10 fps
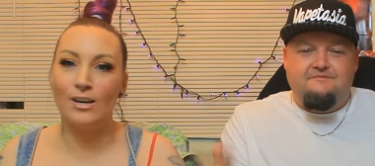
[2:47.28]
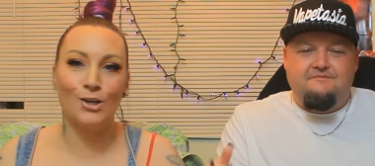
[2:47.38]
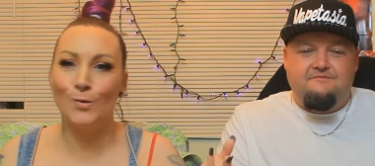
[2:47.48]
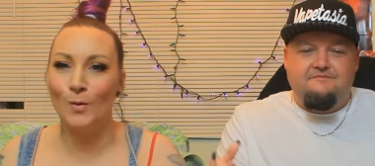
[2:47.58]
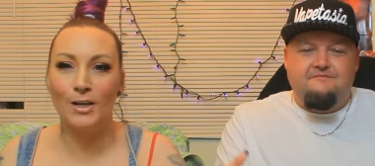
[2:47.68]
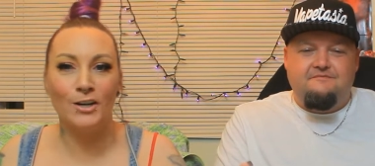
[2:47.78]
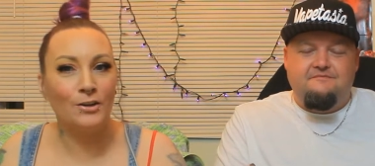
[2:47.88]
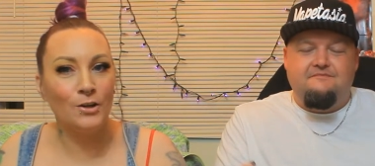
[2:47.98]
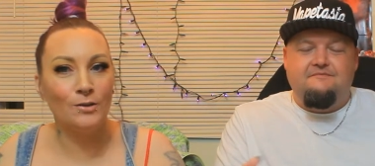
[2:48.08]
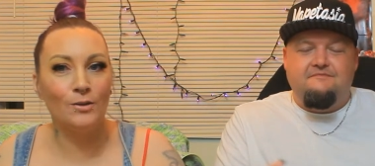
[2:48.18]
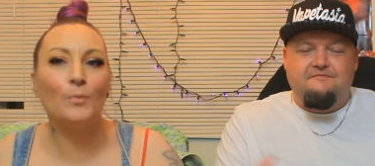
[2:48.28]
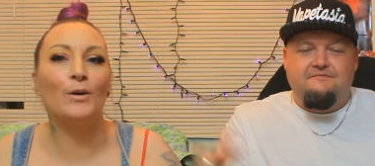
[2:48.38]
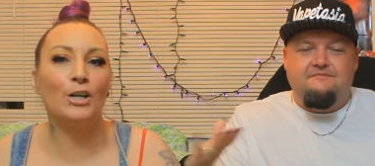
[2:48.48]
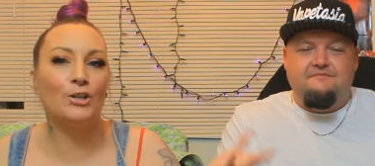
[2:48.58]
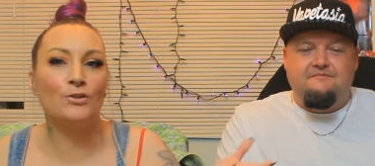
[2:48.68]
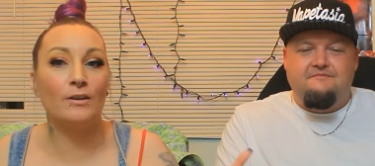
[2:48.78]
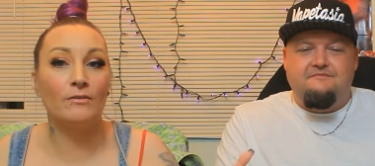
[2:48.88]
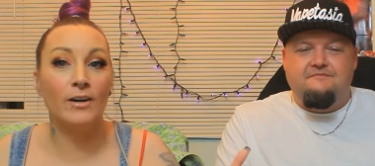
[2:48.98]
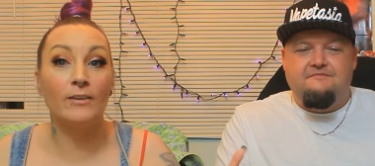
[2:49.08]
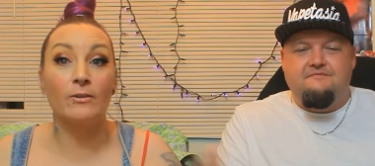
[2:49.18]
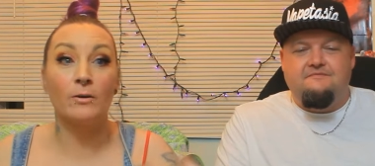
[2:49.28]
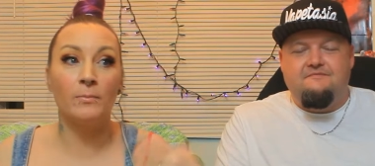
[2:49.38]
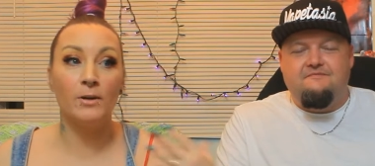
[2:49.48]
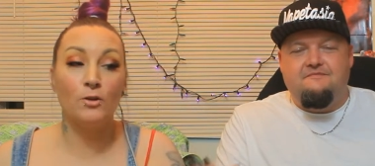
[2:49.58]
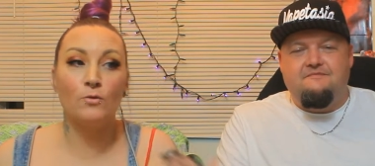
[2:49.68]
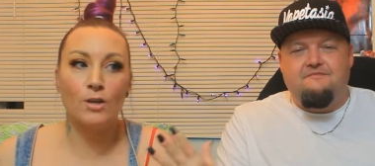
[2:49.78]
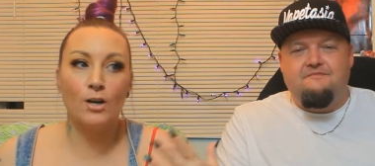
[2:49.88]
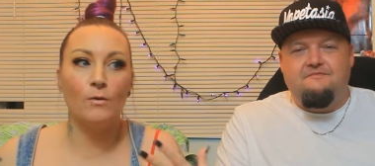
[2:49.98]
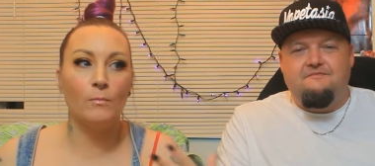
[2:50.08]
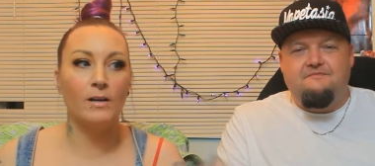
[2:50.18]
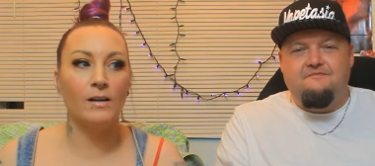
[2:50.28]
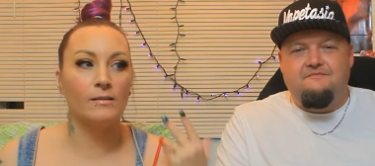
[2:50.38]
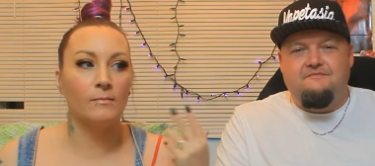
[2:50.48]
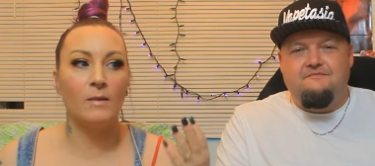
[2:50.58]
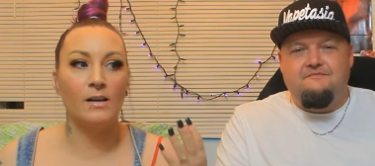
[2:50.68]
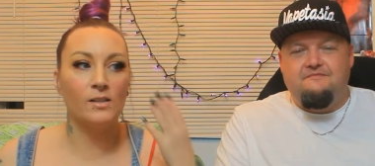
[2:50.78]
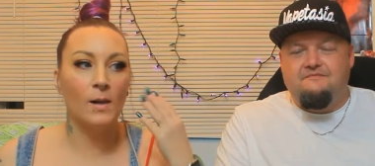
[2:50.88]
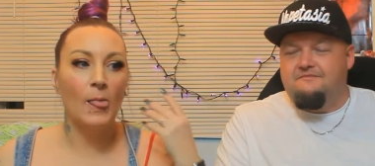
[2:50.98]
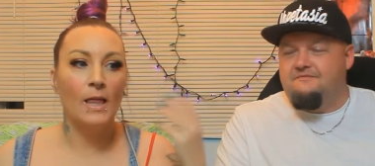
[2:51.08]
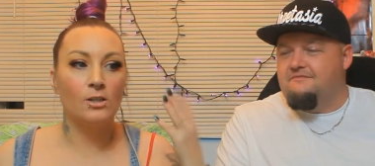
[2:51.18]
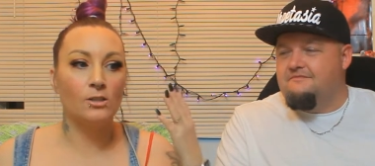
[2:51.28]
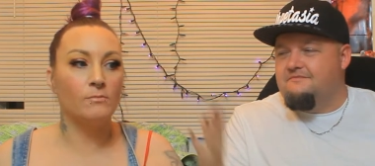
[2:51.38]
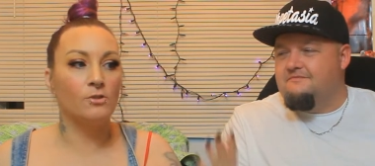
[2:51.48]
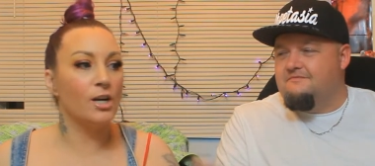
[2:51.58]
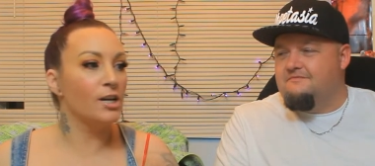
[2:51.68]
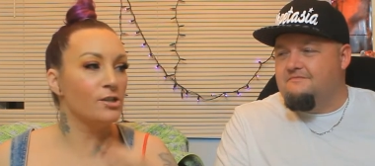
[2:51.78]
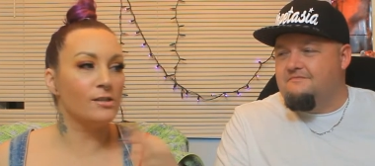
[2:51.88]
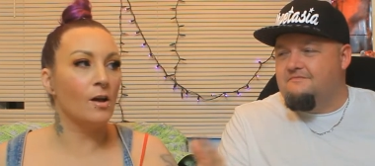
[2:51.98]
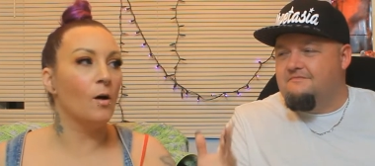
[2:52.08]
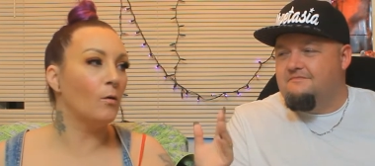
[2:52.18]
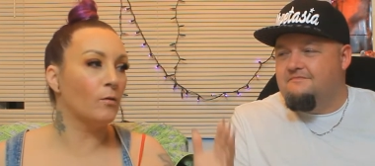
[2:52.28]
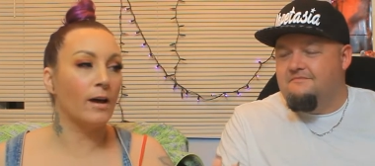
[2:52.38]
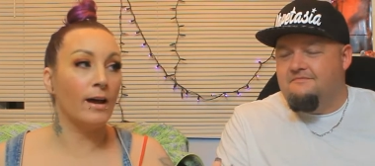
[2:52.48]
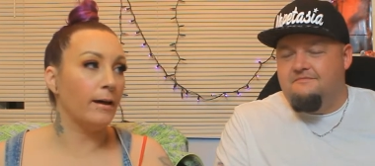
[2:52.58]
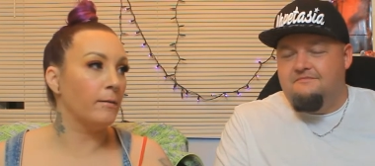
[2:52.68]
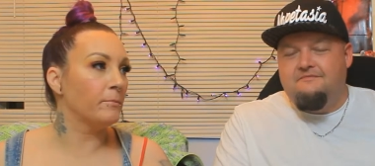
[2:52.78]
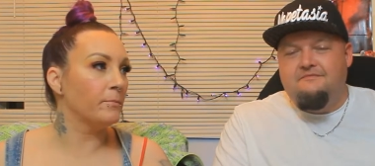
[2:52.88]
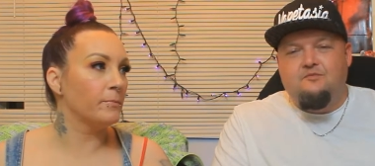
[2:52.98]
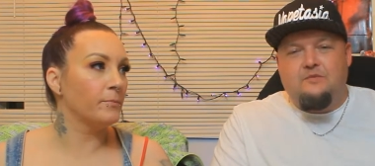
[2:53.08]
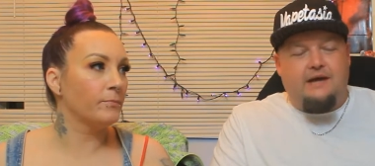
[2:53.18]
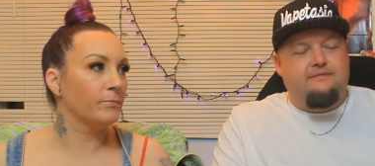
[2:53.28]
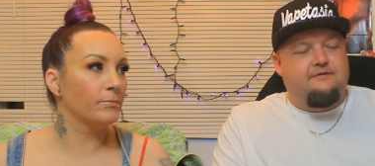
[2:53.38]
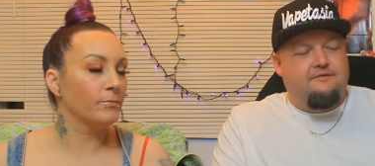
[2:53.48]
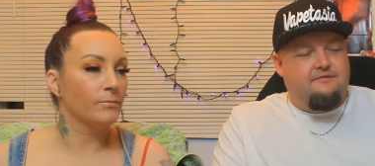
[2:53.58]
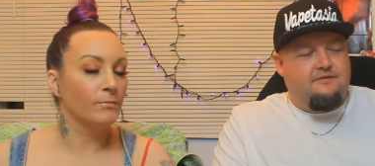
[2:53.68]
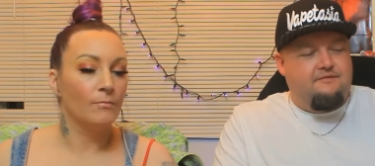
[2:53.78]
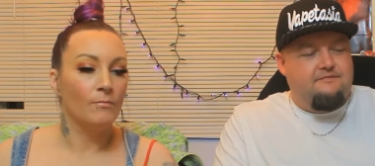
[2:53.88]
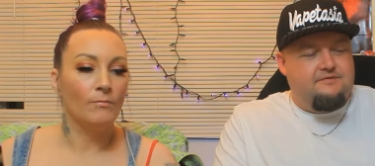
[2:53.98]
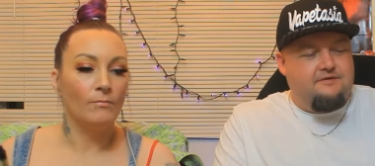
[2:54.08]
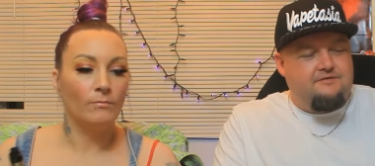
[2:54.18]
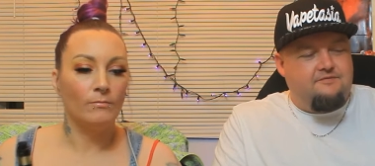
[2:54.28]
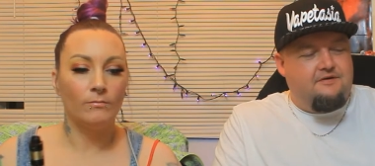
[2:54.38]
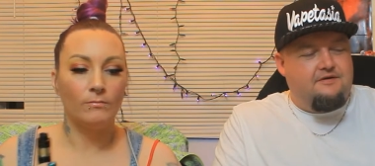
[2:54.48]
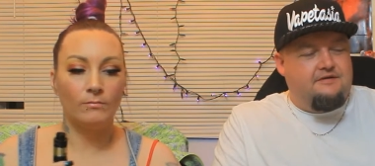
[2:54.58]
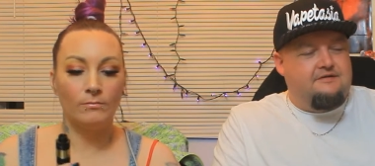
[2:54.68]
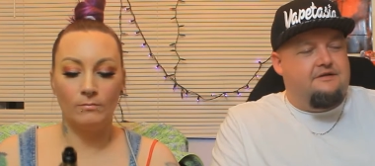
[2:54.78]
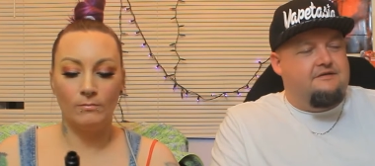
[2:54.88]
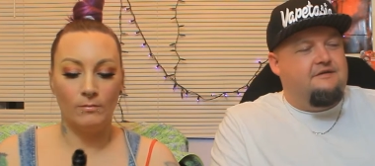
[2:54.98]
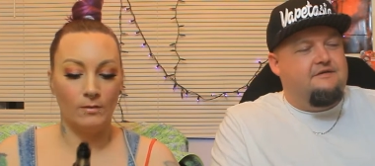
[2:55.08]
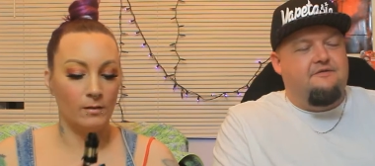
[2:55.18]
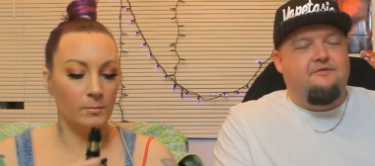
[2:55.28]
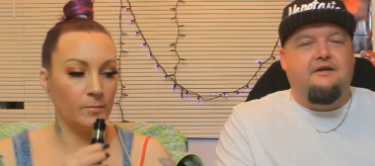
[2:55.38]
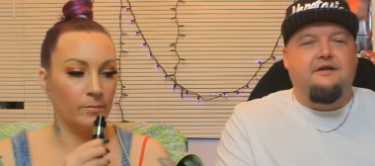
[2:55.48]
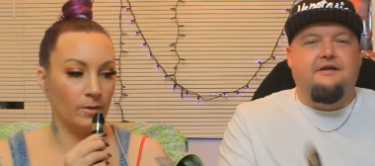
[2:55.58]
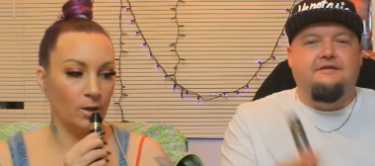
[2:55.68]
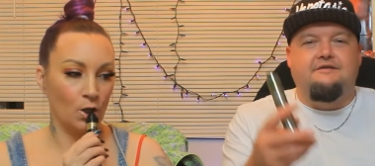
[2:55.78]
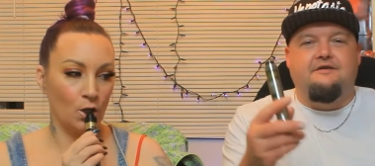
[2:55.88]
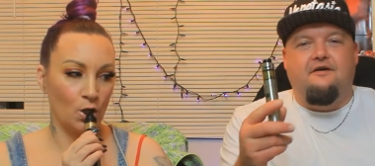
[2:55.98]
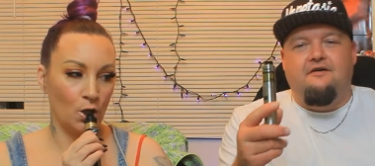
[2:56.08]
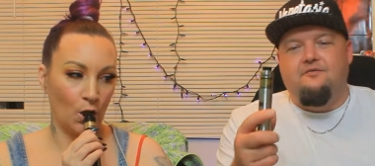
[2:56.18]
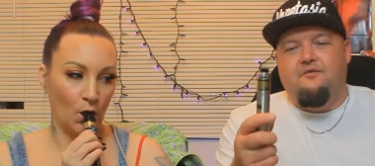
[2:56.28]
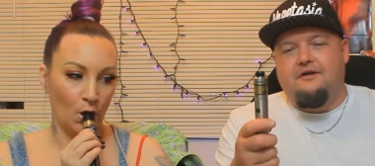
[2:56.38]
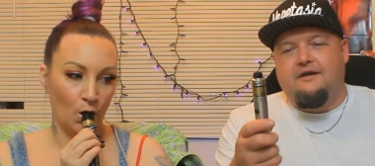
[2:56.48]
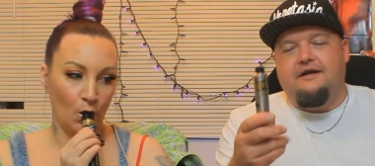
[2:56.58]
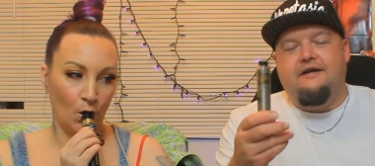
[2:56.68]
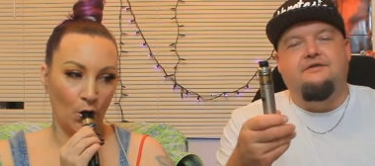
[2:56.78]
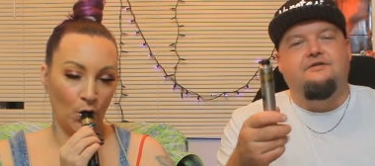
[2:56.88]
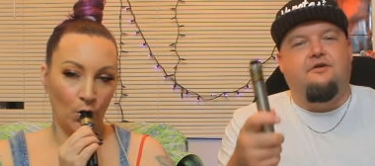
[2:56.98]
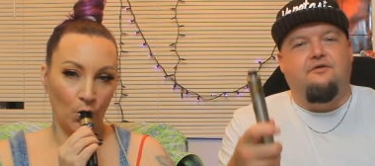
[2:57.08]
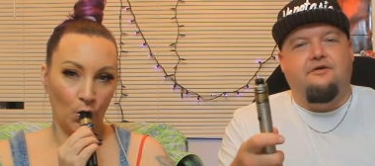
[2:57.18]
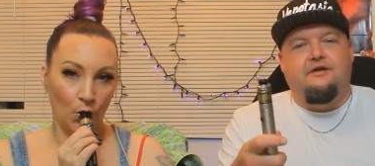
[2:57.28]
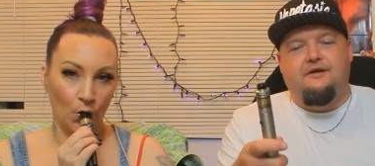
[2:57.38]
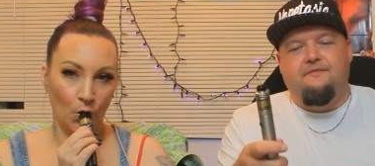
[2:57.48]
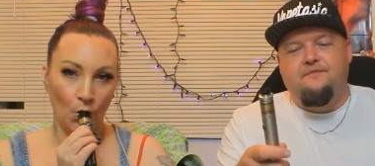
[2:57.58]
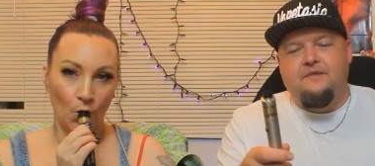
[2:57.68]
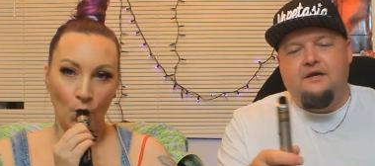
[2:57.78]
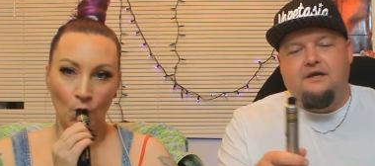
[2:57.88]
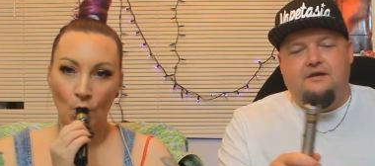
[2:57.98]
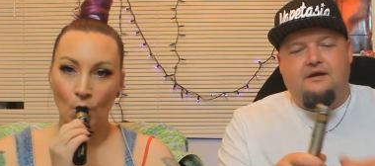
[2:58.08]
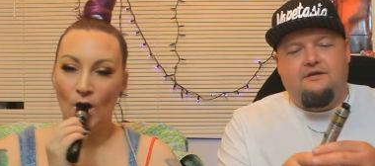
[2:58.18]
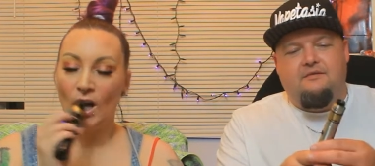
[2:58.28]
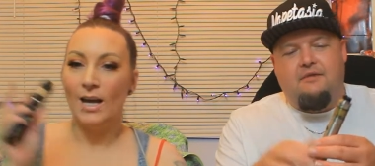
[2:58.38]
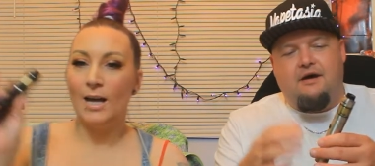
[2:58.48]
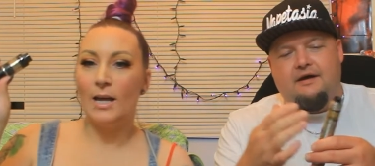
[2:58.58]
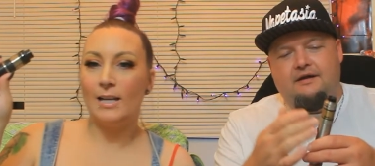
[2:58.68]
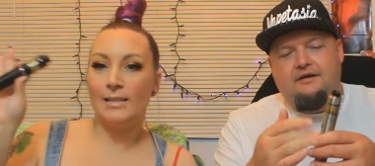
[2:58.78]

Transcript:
Speaker 1: you wouldn't you wouldn't enjoy the flavor, but you do because mesh just changes the whole game.
Speaker 2: Absolutely. So this one is it's so what it is. It's an all-in-one, like kind of starter kit. You got the mod,